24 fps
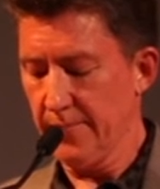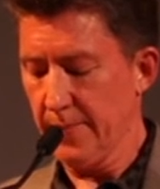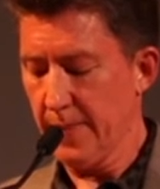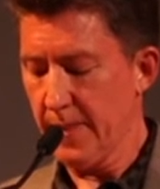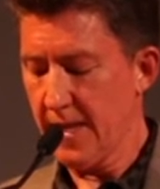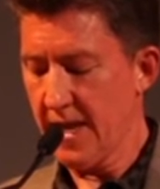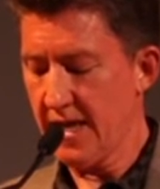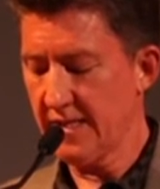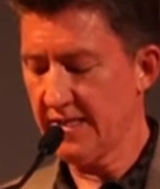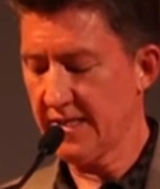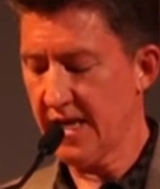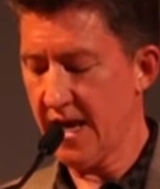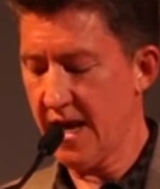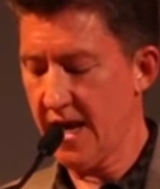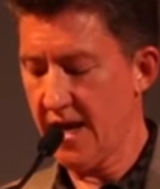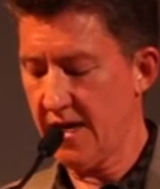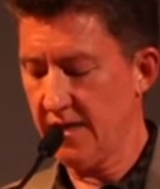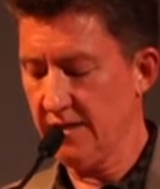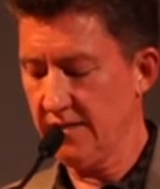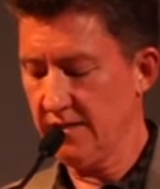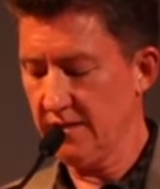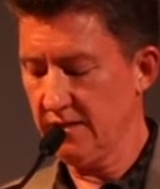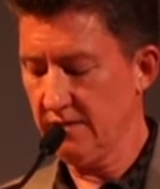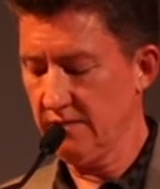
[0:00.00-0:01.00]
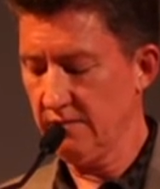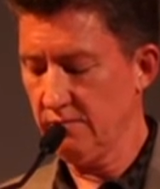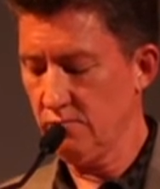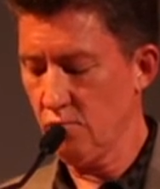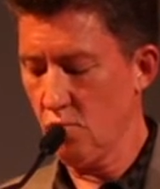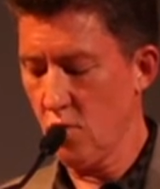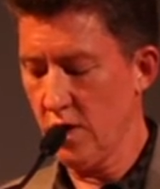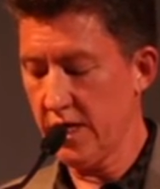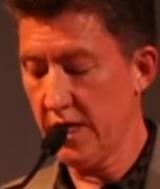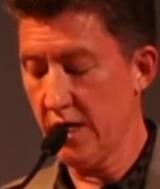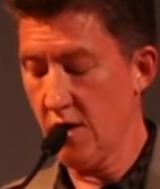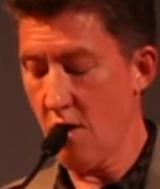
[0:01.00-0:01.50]
as eggs,
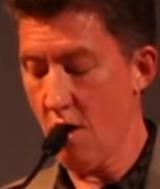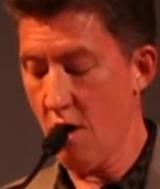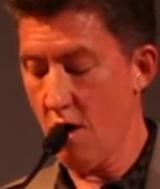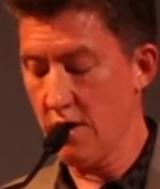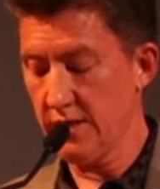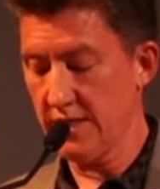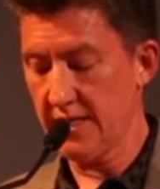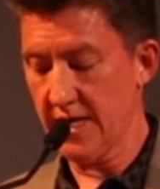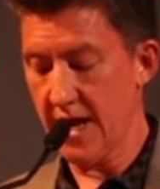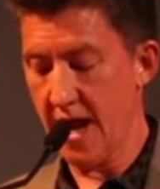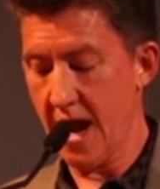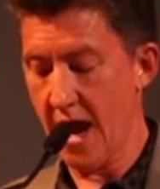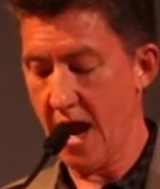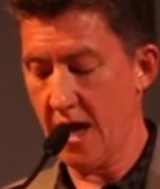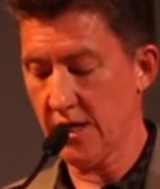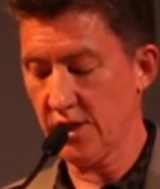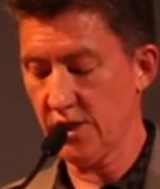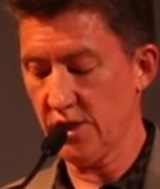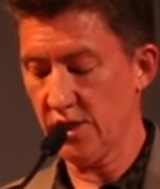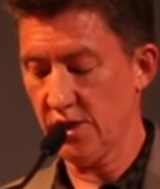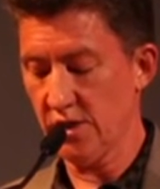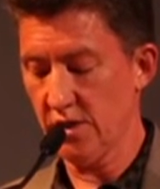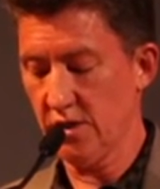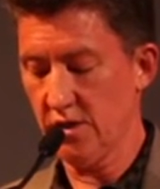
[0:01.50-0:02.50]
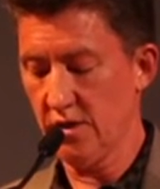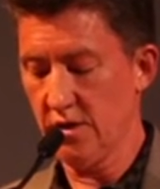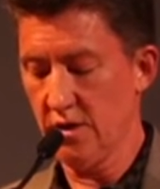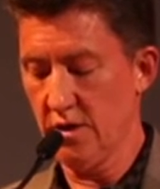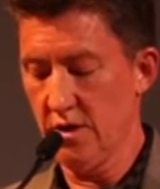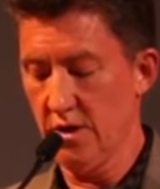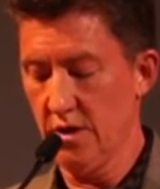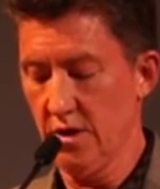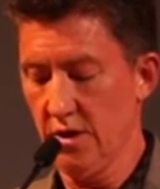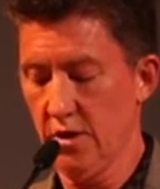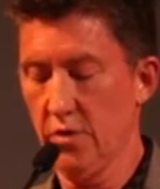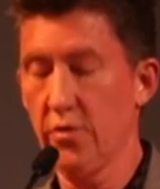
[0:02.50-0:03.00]
working hard to hatch,
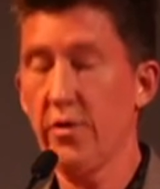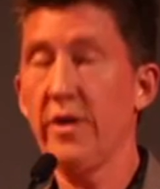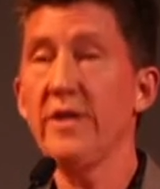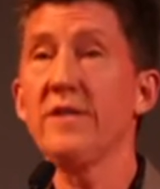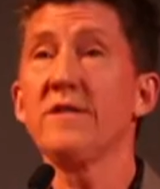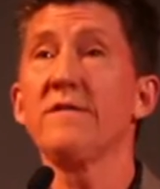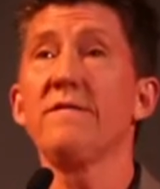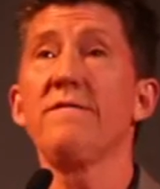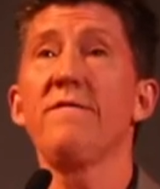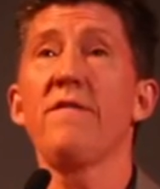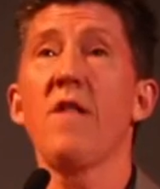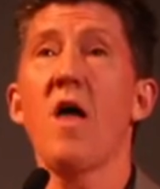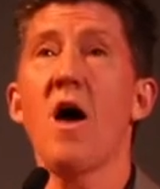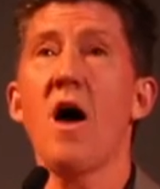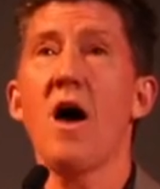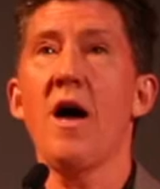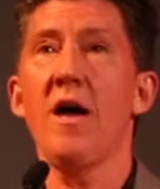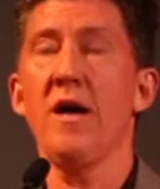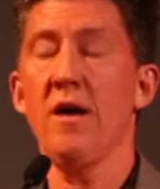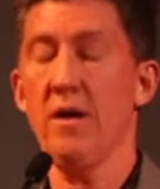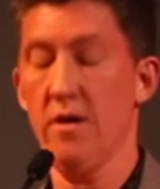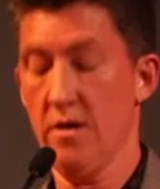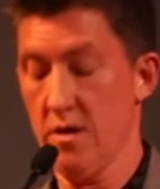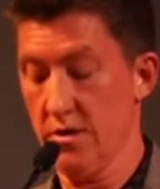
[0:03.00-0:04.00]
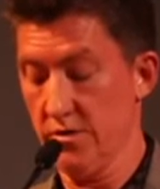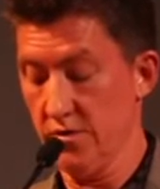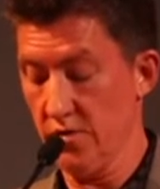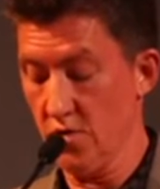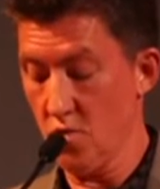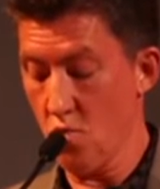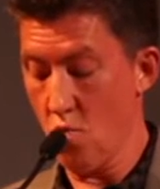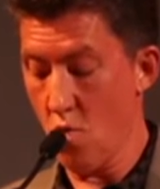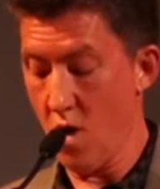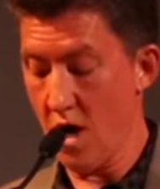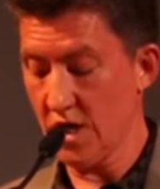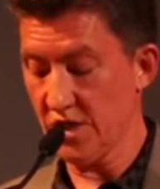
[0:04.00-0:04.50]
learning to fly under the
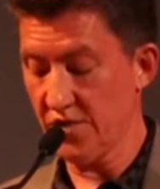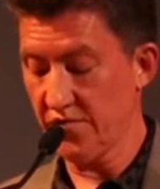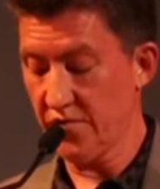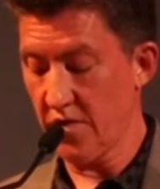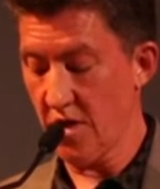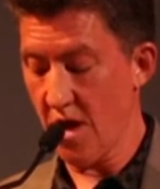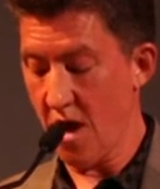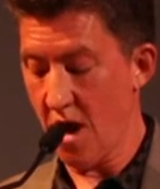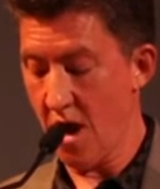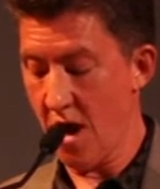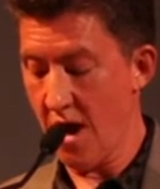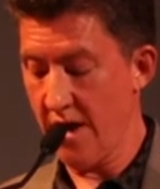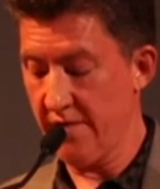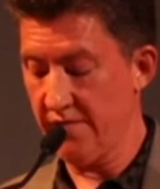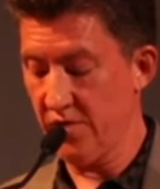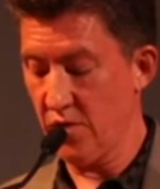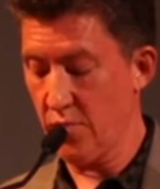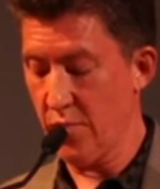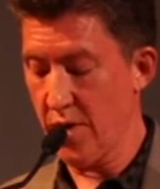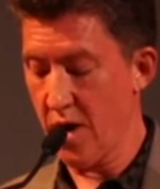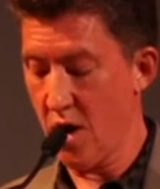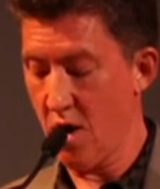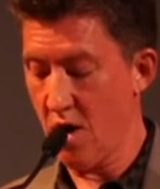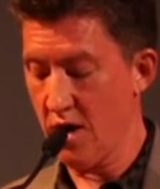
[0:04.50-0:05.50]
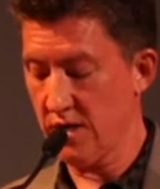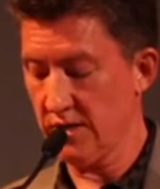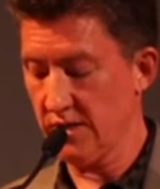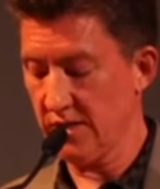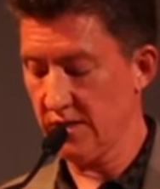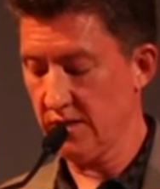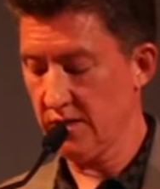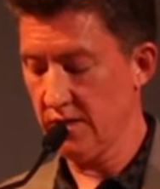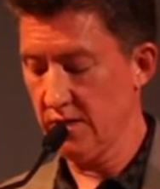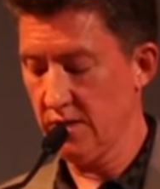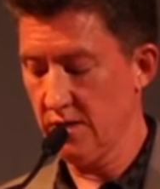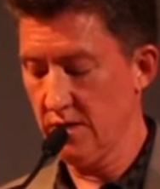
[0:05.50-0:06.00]
watchful eye of their
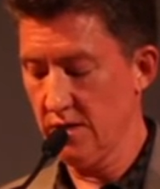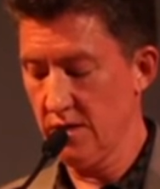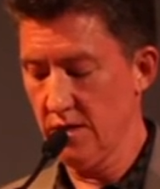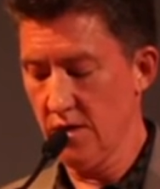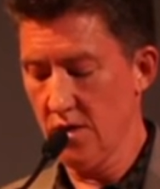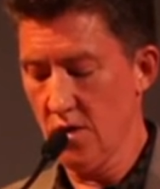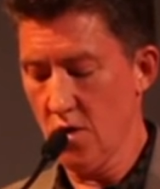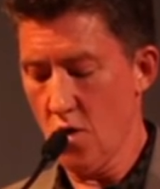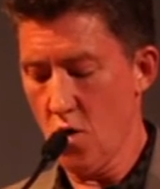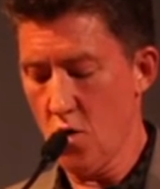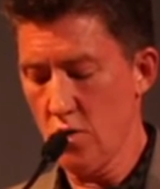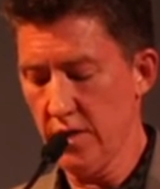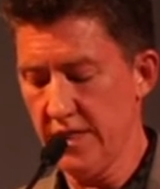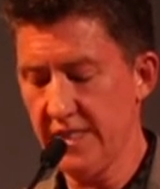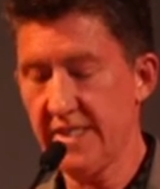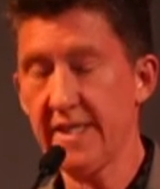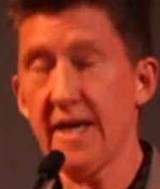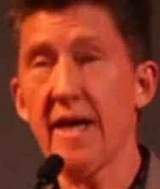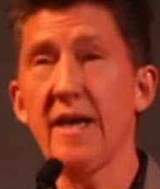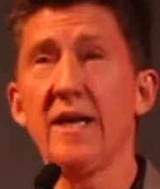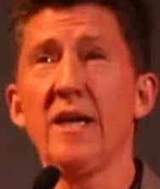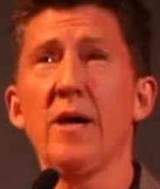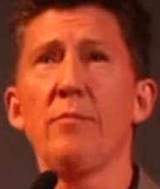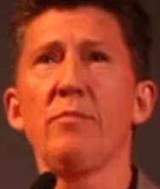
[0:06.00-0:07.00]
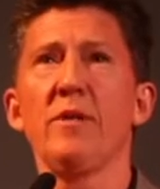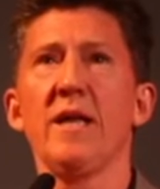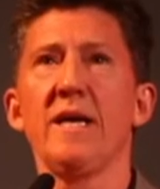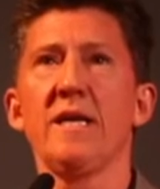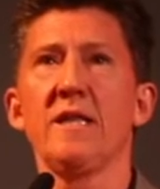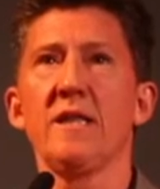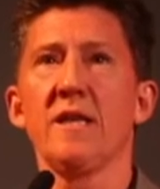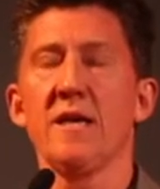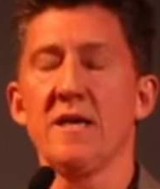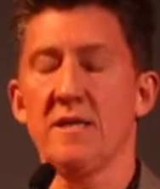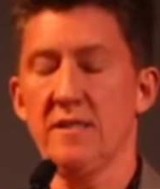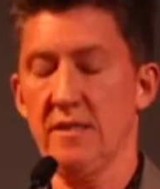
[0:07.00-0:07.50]
parents, only to end up like
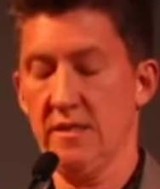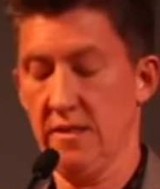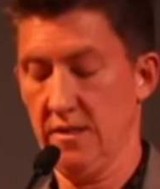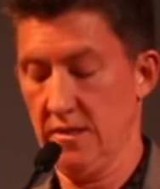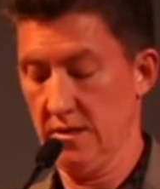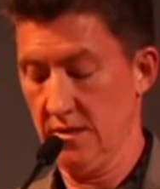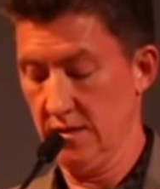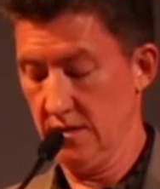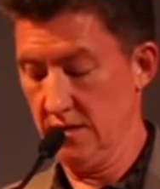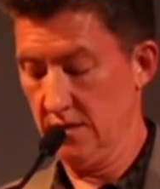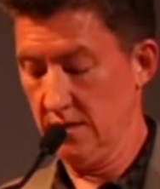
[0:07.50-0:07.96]
this.